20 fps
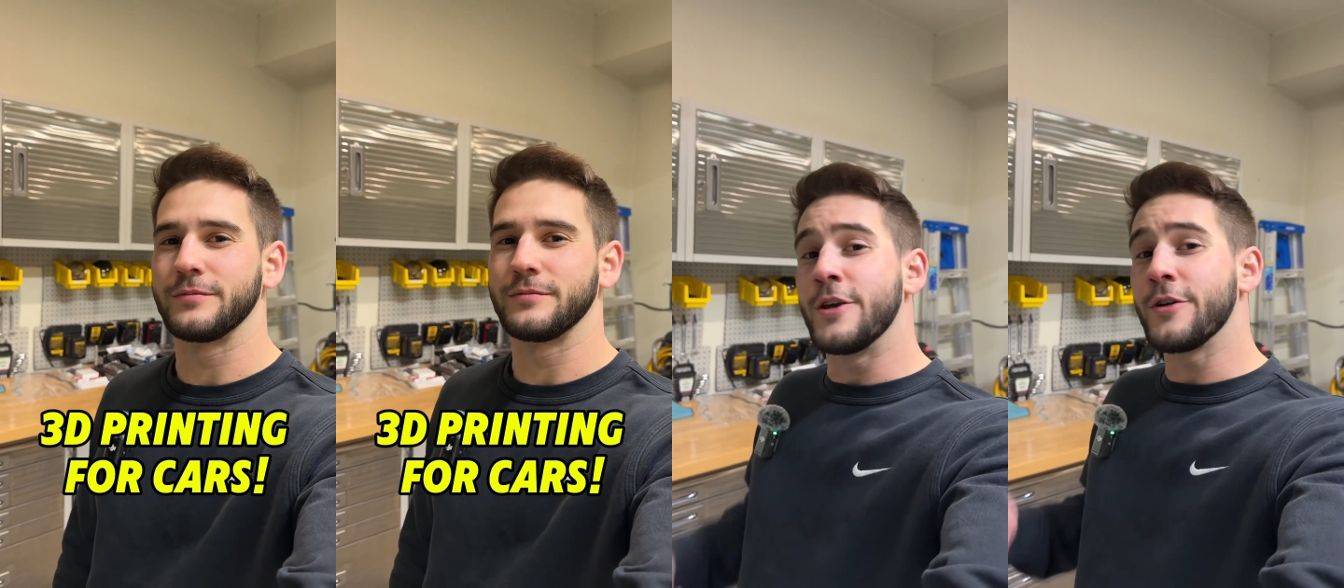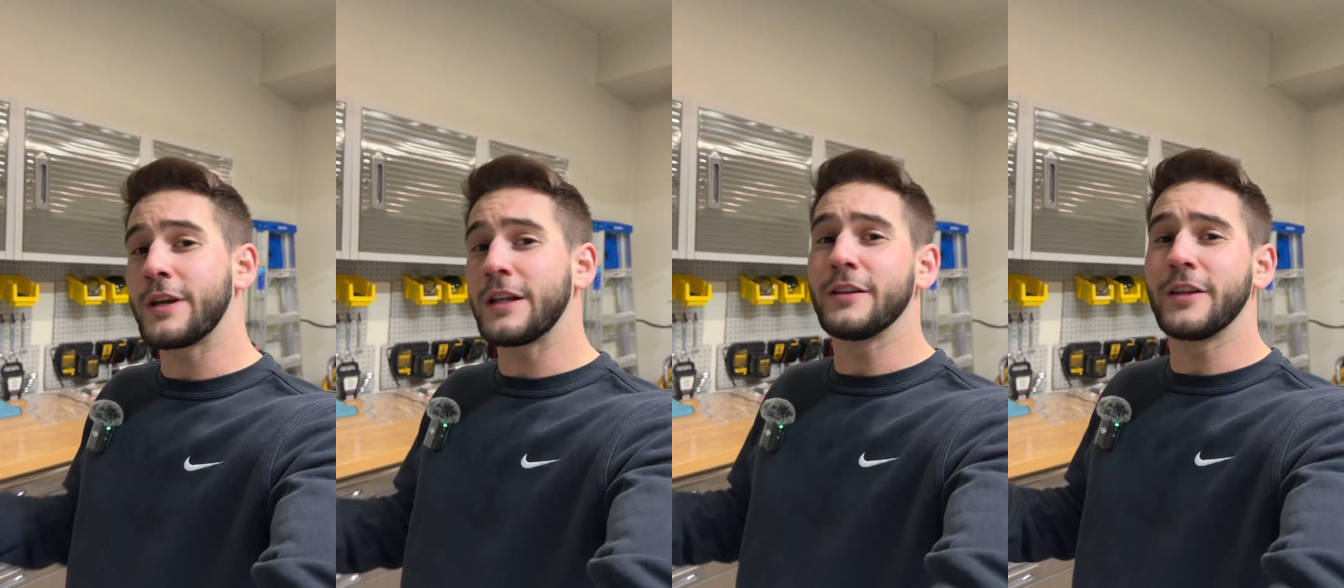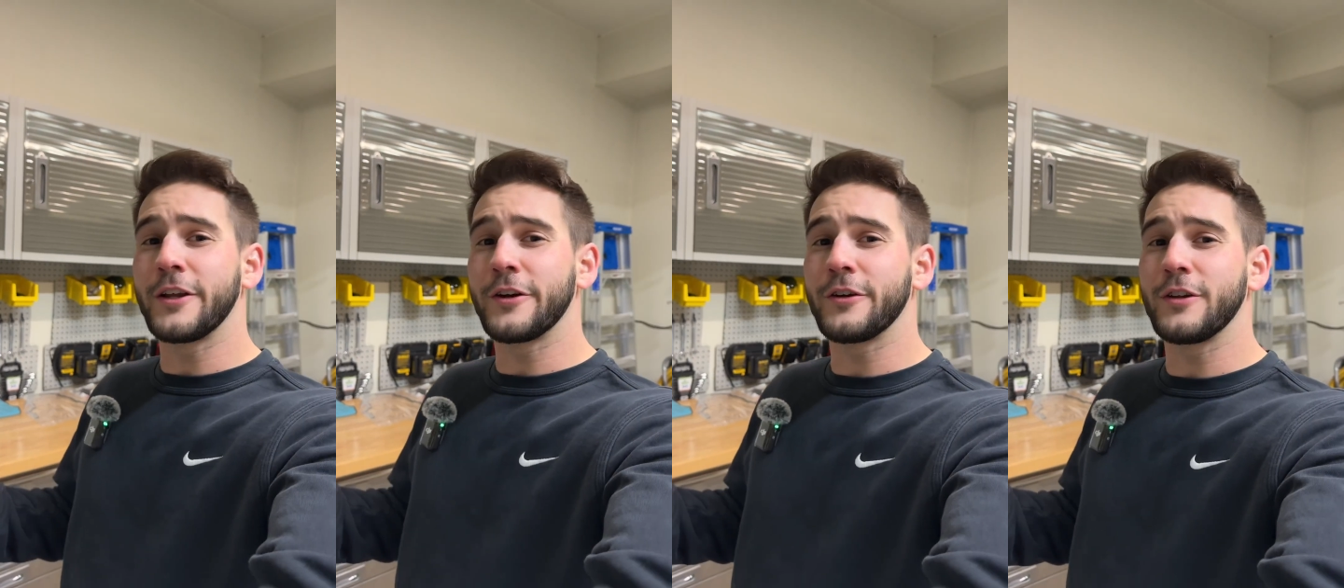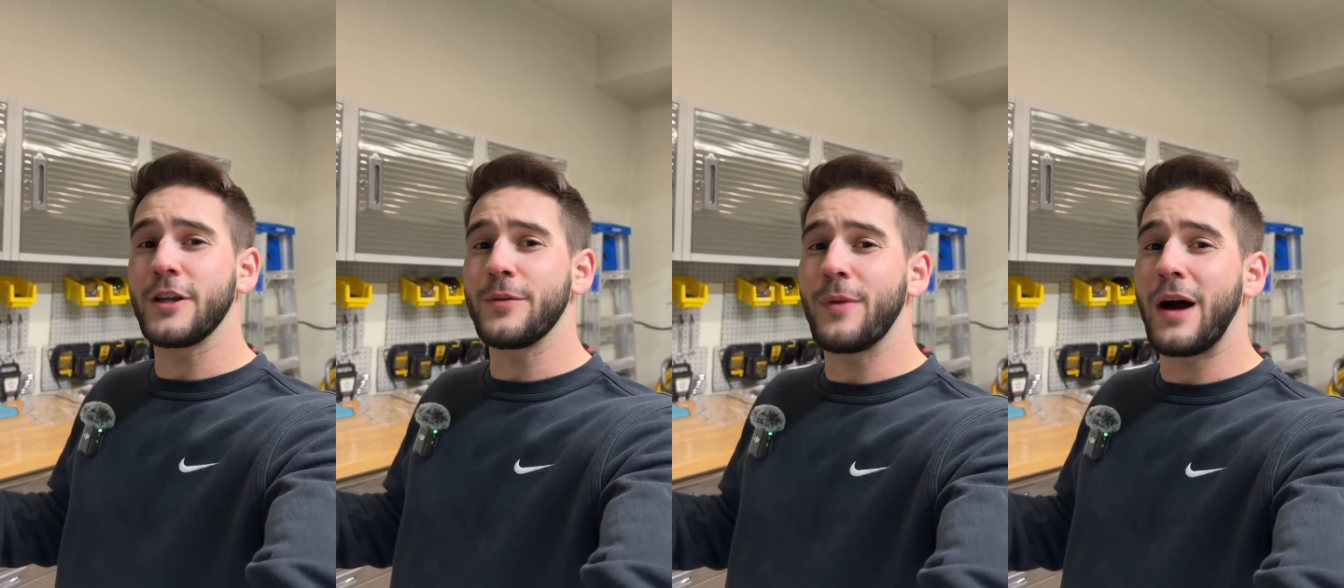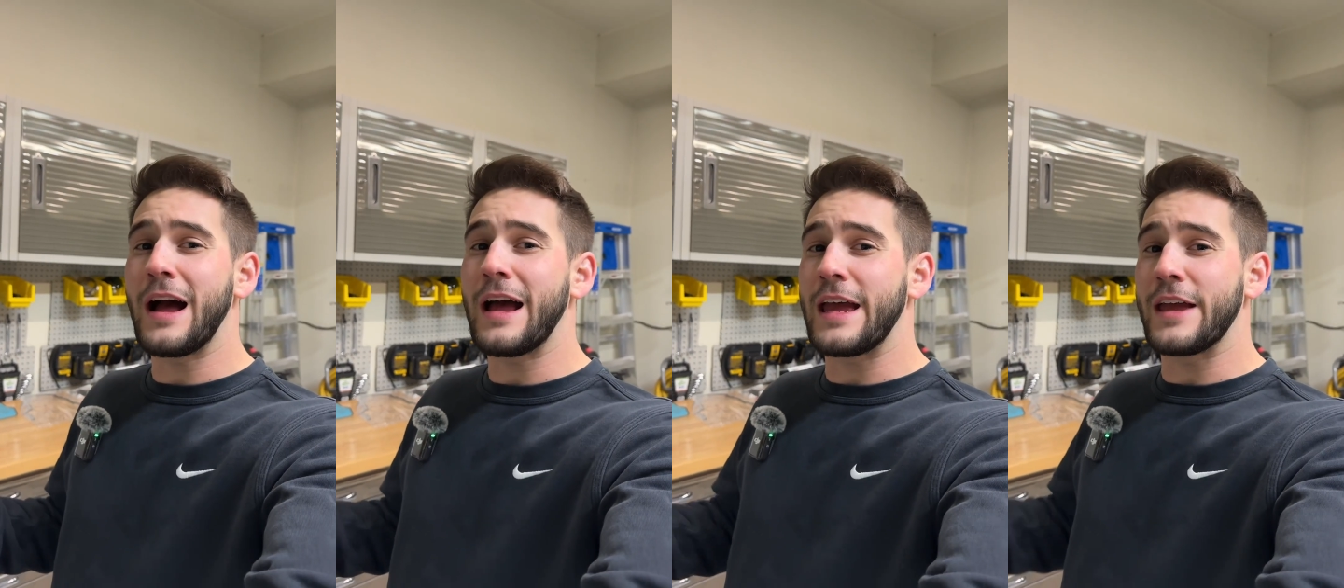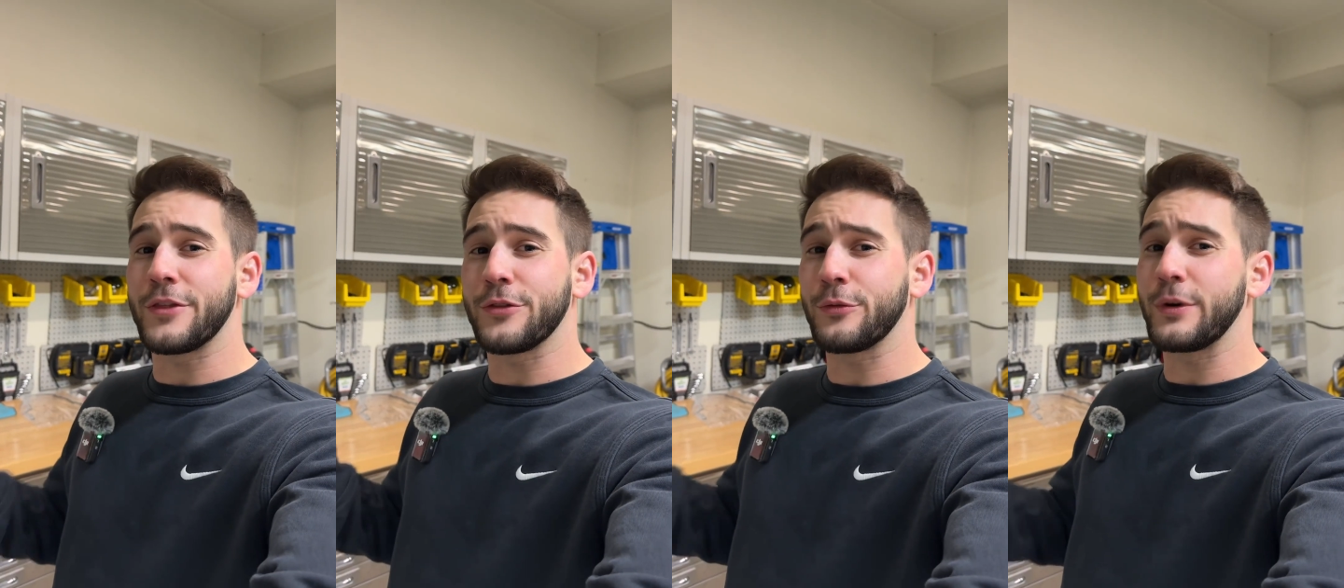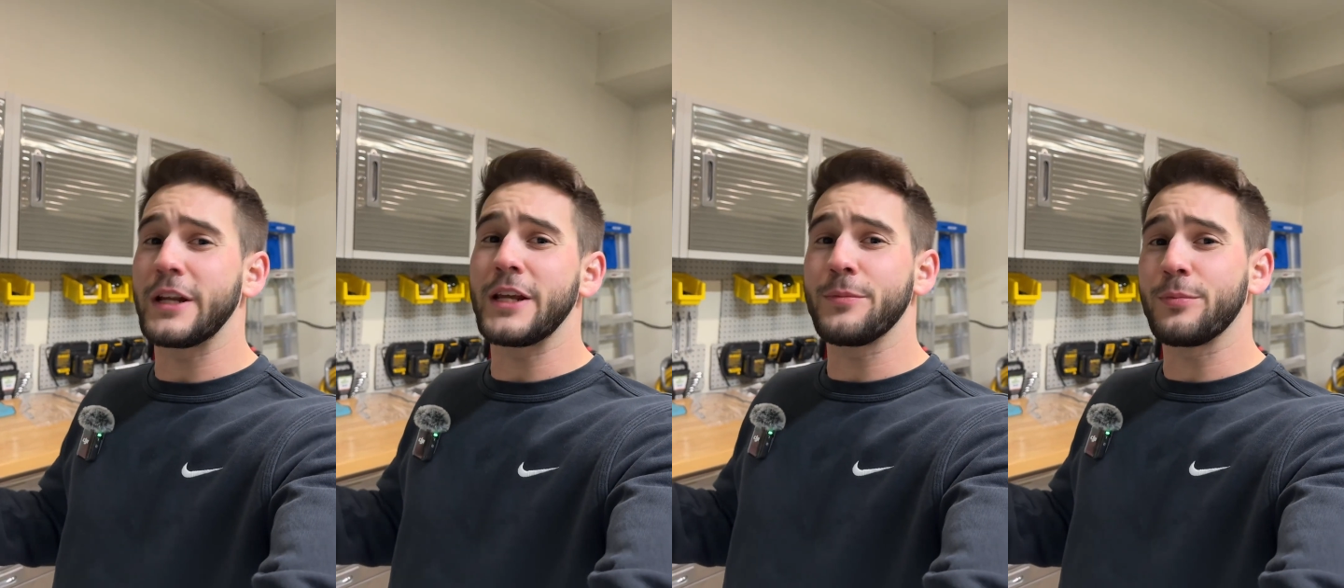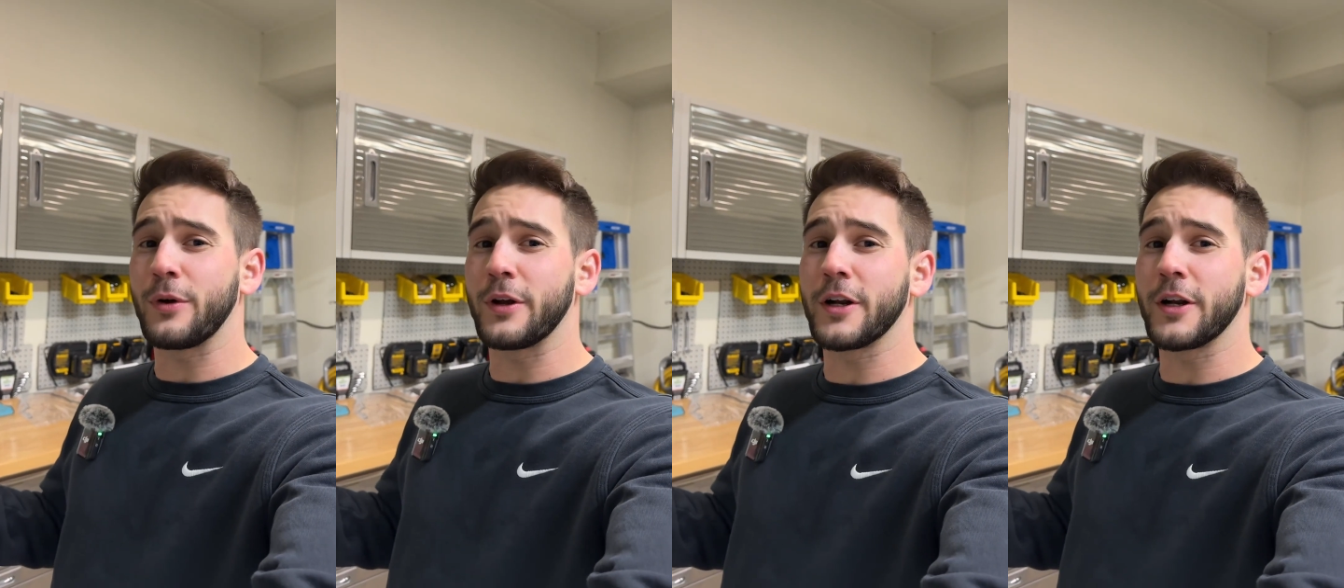You can literally buy a 3D